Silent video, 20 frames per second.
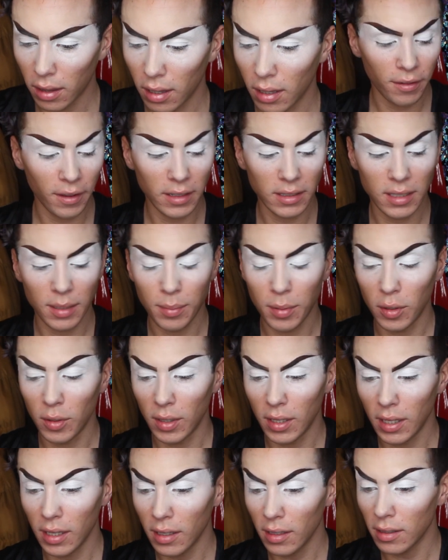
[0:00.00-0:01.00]
Fenty
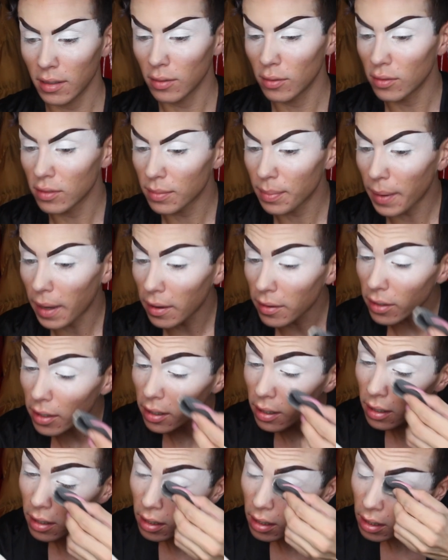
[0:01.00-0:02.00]
Beauty loose
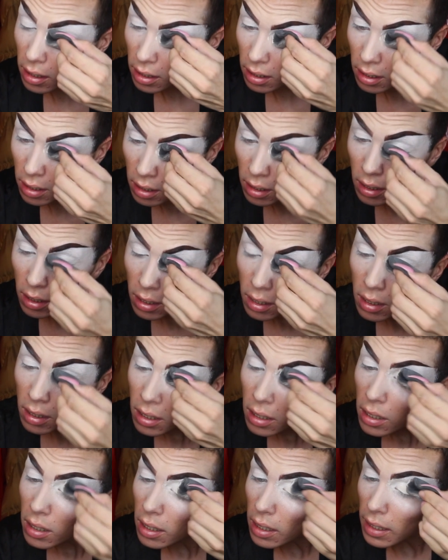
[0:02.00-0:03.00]
powder
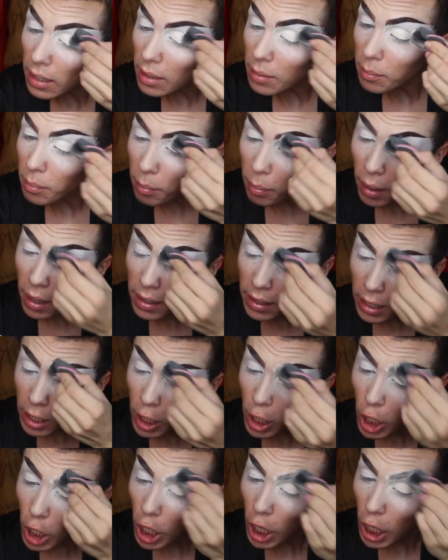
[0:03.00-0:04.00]
in
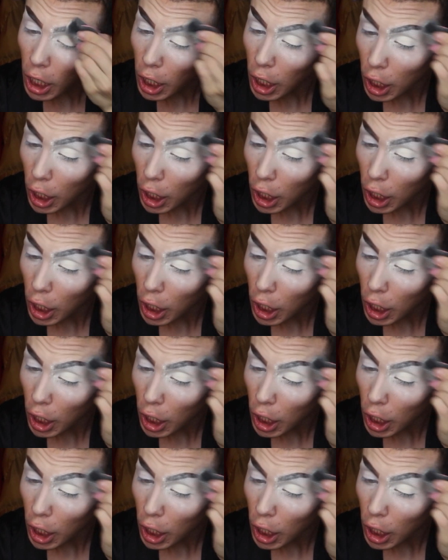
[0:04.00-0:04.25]
Butter.